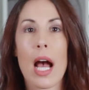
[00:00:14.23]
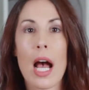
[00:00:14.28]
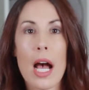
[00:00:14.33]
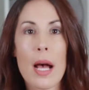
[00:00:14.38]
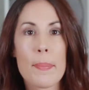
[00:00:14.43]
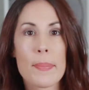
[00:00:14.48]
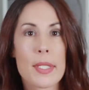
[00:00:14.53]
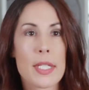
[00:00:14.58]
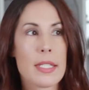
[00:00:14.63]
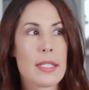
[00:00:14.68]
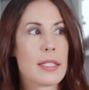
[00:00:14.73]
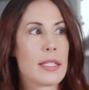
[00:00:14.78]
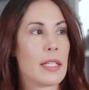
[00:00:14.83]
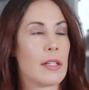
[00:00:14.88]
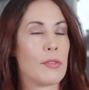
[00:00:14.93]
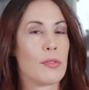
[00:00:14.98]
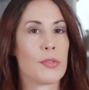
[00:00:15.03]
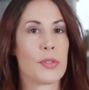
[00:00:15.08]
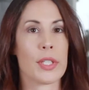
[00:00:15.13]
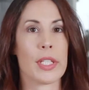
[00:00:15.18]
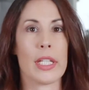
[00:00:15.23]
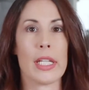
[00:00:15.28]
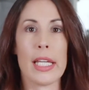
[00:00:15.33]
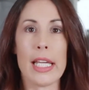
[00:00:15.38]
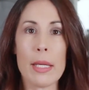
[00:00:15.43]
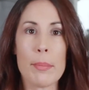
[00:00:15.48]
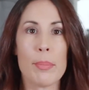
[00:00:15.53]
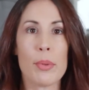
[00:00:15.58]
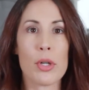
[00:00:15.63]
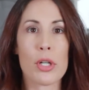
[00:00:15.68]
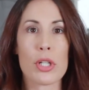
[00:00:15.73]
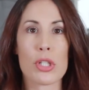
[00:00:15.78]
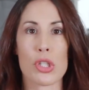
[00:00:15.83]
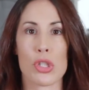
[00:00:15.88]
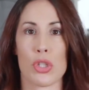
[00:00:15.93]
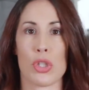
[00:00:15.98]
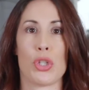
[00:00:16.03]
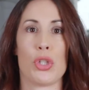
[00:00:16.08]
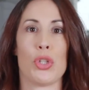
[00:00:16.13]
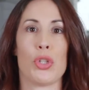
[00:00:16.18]
opt-ins, and free
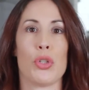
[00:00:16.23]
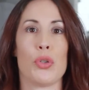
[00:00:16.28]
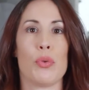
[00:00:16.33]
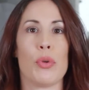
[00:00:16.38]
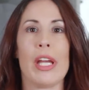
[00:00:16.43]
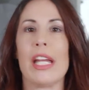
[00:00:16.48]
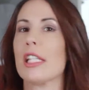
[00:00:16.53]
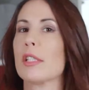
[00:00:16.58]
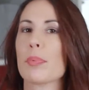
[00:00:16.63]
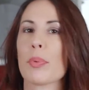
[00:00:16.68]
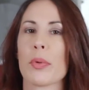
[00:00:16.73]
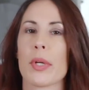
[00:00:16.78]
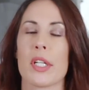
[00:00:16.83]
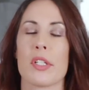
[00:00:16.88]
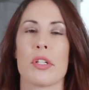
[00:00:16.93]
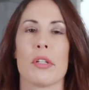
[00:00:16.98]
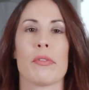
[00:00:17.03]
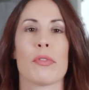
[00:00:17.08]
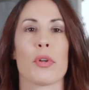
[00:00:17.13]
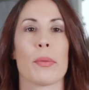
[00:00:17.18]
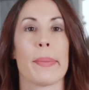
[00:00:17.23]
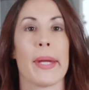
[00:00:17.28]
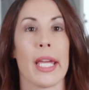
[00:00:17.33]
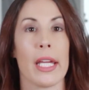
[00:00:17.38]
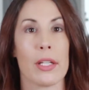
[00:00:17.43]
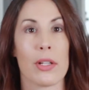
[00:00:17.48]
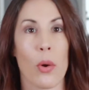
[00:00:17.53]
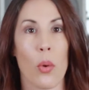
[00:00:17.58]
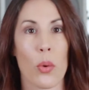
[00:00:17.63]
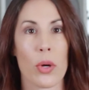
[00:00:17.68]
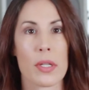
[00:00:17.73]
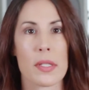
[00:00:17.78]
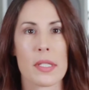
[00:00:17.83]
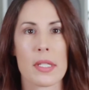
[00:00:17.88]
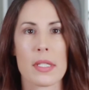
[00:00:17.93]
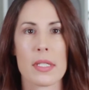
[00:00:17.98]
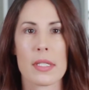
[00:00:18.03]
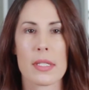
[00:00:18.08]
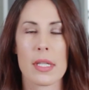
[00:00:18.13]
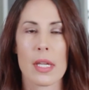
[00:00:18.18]
ebooks to inspiration for paid
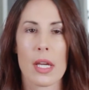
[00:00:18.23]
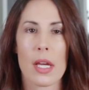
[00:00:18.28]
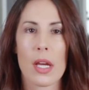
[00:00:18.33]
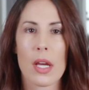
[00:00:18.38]
courses.